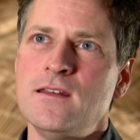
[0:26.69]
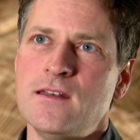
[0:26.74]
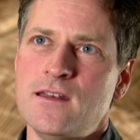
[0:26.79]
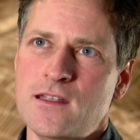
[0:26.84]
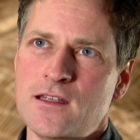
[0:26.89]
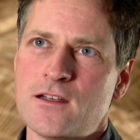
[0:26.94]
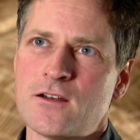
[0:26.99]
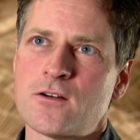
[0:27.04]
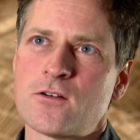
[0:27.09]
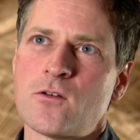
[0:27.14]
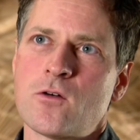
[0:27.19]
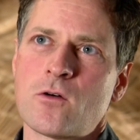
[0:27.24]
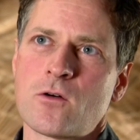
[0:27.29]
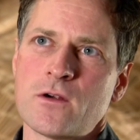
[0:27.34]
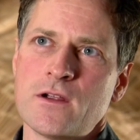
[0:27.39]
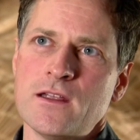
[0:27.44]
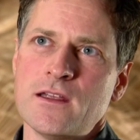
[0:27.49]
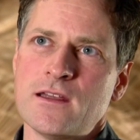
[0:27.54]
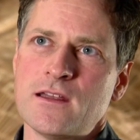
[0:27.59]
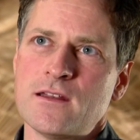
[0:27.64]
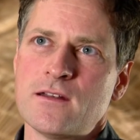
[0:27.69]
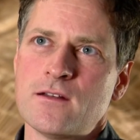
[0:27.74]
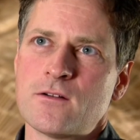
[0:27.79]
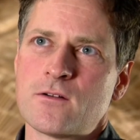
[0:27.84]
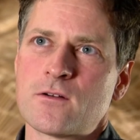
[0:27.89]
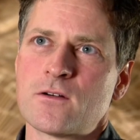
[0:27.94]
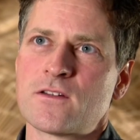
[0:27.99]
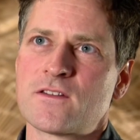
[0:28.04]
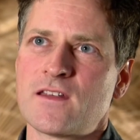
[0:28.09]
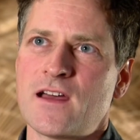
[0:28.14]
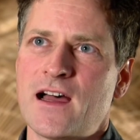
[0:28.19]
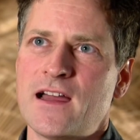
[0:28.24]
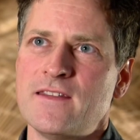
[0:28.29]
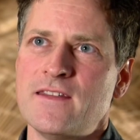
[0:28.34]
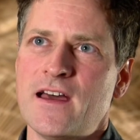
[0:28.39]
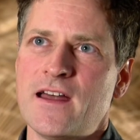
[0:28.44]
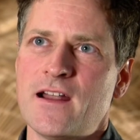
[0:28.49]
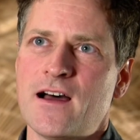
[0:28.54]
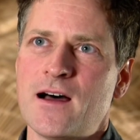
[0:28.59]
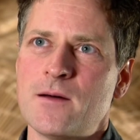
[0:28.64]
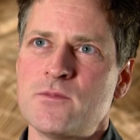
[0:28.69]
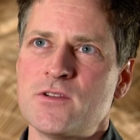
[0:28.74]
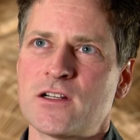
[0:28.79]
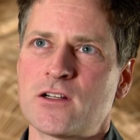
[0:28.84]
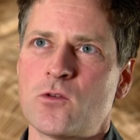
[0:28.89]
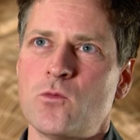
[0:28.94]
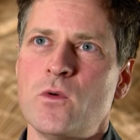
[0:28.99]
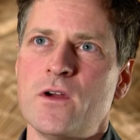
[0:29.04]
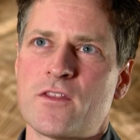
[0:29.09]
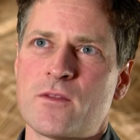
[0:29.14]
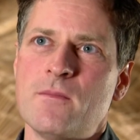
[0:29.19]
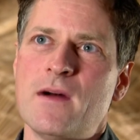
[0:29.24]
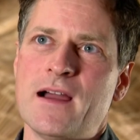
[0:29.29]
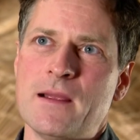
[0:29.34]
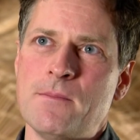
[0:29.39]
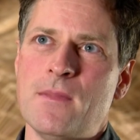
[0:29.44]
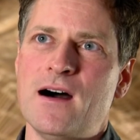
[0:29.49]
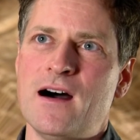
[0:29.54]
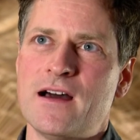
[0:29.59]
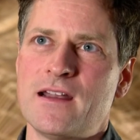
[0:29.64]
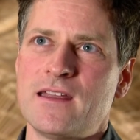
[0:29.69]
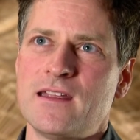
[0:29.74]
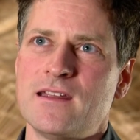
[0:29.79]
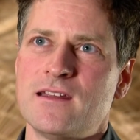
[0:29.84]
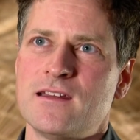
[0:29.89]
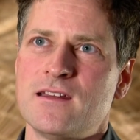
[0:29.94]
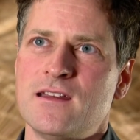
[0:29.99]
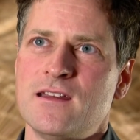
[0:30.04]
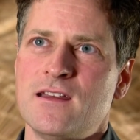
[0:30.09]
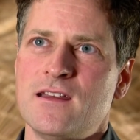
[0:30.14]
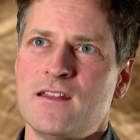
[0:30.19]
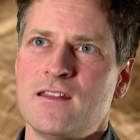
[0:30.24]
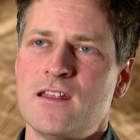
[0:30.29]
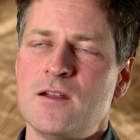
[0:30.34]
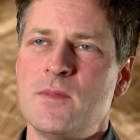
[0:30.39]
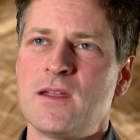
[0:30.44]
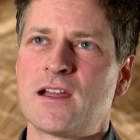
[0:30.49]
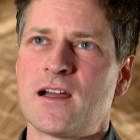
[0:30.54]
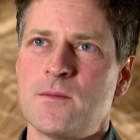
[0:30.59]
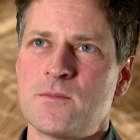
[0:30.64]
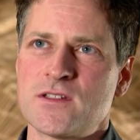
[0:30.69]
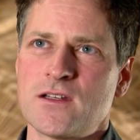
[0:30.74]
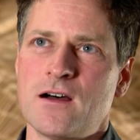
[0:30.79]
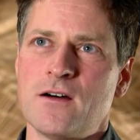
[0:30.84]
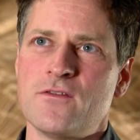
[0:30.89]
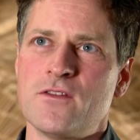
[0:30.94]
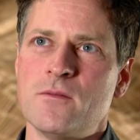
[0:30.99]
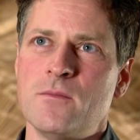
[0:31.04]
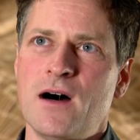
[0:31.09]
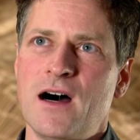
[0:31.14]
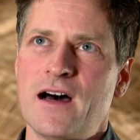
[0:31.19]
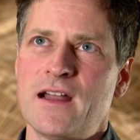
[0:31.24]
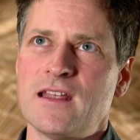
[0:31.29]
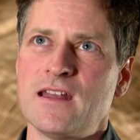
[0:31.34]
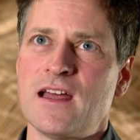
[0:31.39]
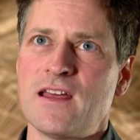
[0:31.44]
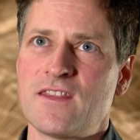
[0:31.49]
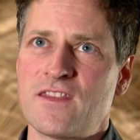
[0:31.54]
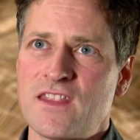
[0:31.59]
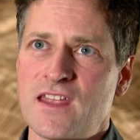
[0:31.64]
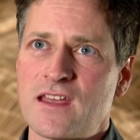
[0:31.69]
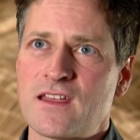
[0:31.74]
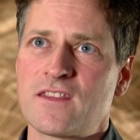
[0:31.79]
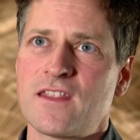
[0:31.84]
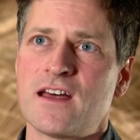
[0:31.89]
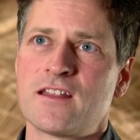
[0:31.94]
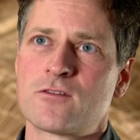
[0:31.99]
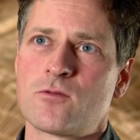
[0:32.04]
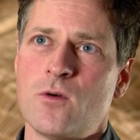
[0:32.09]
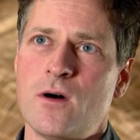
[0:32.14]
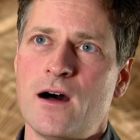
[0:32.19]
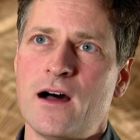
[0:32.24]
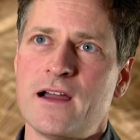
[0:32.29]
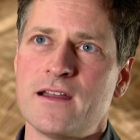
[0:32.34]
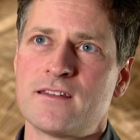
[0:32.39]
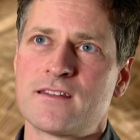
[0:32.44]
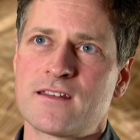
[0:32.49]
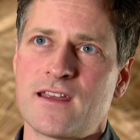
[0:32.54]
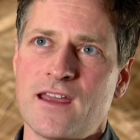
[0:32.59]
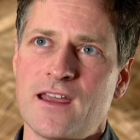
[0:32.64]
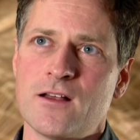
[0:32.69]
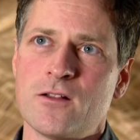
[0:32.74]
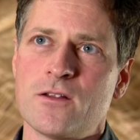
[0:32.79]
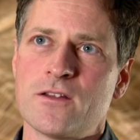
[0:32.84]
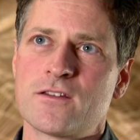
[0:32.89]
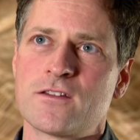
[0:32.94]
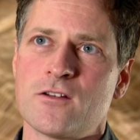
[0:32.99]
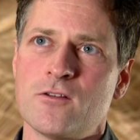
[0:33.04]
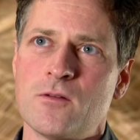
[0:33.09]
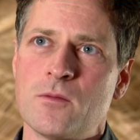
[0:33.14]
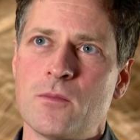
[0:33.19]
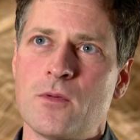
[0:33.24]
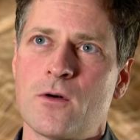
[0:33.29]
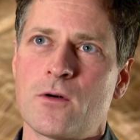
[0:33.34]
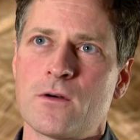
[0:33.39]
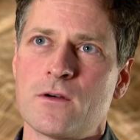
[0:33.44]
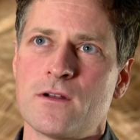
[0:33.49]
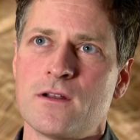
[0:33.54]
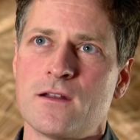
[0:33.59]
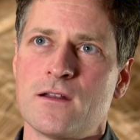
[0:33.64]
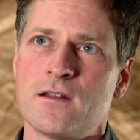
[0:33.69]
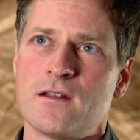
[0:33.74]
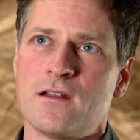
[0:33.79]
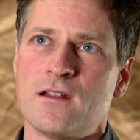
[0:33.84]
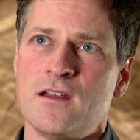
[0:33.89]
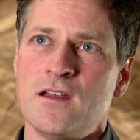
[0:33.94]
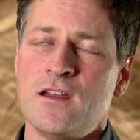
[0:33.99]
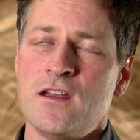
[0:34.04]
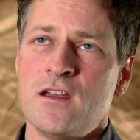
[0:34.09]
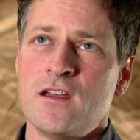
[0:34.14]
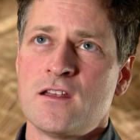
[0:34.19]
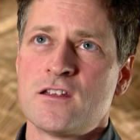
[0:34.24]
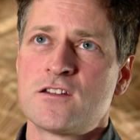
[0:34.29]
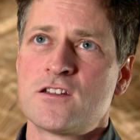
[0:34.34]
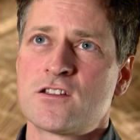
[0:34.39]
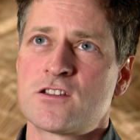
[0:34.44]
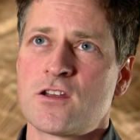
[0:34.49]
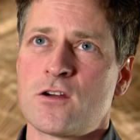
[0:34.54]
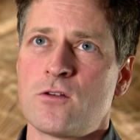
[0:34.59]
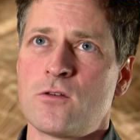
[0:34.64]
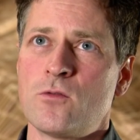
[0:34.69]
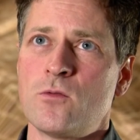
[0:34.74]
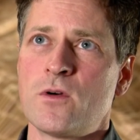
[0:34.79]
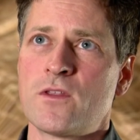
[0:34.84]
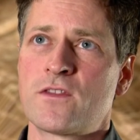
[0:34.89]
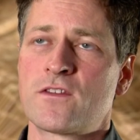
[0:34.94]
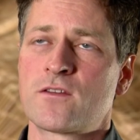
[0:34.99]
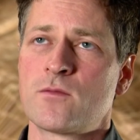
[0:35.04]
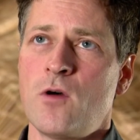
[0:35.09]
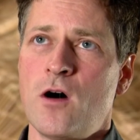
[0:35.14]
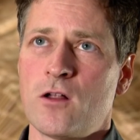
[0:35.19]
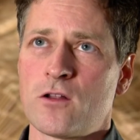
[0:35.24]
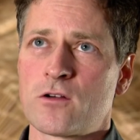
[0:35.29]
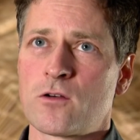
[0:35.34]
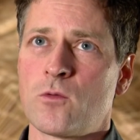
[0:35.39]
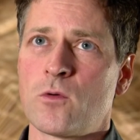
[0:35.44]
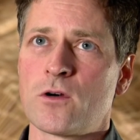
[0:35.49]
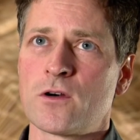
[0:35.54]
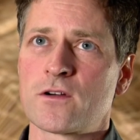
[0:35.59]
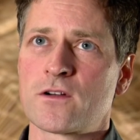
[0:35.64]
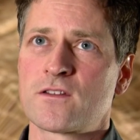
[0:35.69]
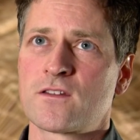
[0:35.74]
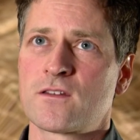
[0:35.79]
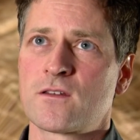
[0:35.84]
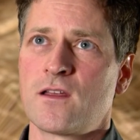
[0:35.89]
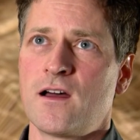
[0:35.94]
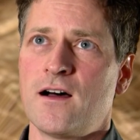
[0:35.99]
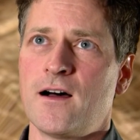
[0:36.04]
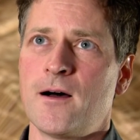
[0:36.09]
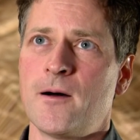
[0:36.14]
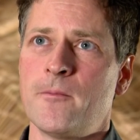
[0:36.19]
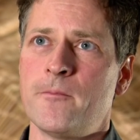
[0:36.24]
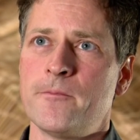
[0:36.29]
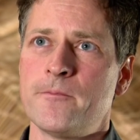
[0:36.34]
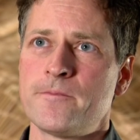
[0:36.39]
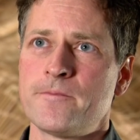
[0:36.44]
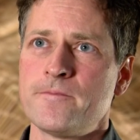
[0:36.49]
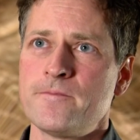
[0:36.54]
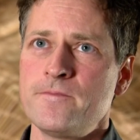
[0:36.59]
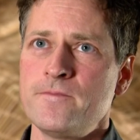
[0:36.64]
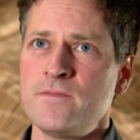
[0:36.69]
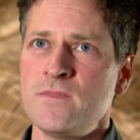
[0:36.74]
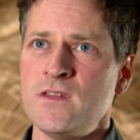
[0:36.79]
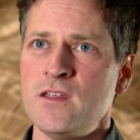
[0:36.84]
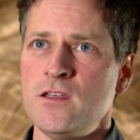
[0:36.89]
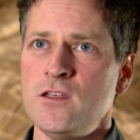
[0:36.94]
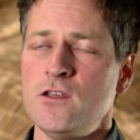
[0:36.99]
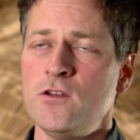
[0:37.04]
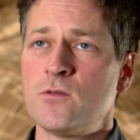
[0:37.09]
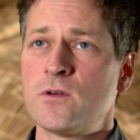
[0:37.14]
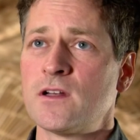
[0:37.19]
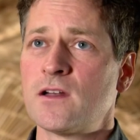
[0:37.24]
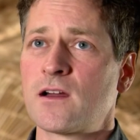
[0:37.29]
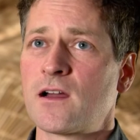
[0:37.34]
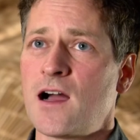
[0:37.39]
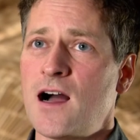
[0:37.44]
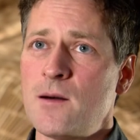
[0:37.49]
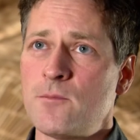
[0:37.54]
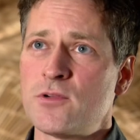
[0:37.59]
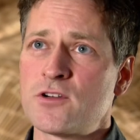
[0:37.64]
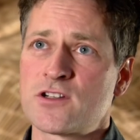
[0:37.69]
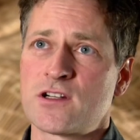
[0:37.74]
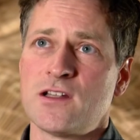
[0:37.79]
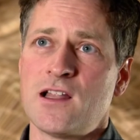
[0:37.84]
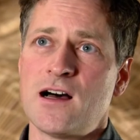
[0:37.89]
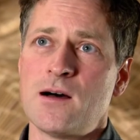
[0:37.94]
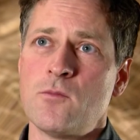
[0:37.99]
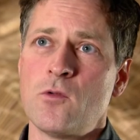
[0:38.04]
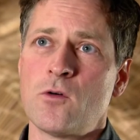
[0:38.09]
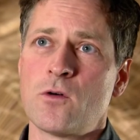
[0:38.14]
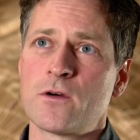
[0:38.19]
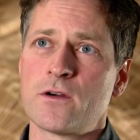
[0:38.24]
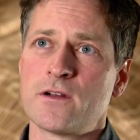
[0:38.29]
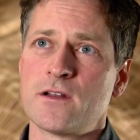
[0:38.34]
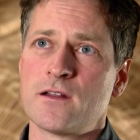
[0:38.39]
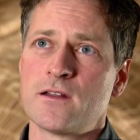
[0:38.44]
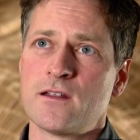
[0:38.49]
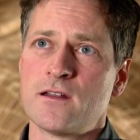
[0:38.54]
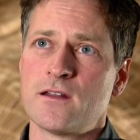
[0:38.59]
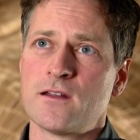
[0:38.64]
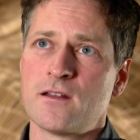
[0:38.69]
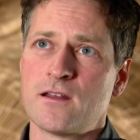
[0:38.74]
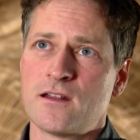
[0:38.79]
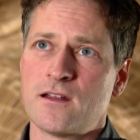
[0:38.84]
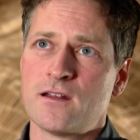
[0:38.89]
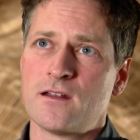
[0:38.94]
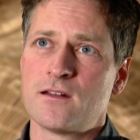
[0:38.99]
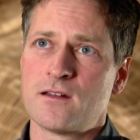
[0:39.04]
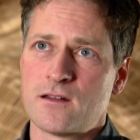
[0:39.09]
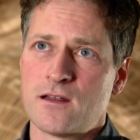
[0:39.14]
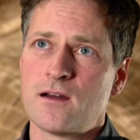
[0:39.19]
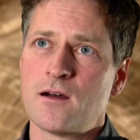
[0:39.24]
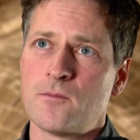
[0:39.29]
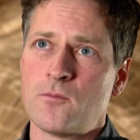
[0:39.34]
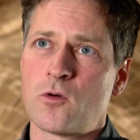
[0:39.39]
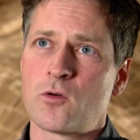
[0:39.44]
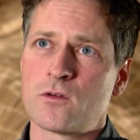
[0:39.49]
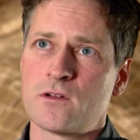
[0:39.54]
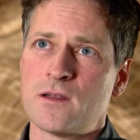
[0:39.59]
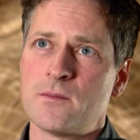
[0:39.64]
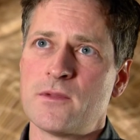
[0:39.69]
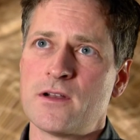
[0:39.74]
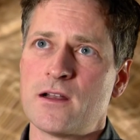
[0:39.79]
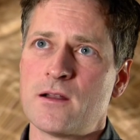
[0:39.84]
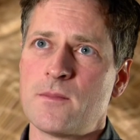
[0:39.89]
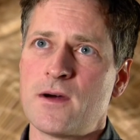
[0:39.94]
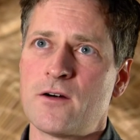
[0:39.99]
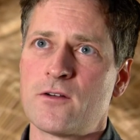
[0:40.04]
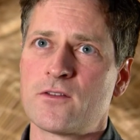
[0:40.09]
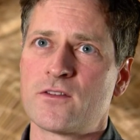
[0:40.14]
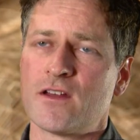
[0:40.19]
near or in or aside that object with my body, that it becomes of the body, and I think that's why scale is so important. So with smaller works, you can accomplish a lot more in a more limited amount of